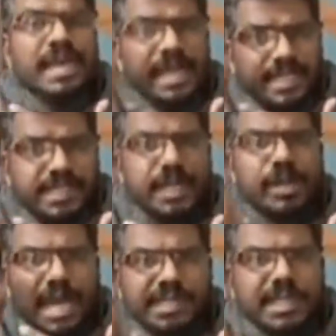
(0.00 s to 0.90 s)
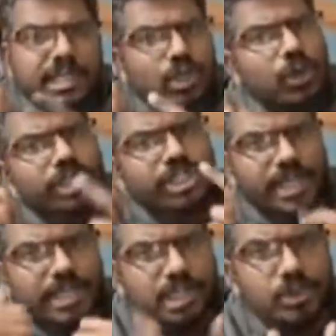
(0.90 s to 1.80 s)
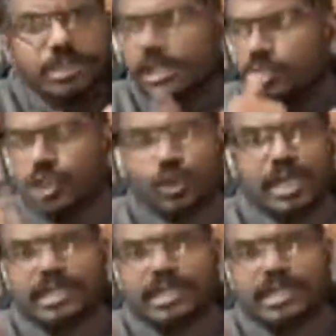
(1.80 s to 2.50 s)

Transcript: Instead, you're asking the school to change its rules and your students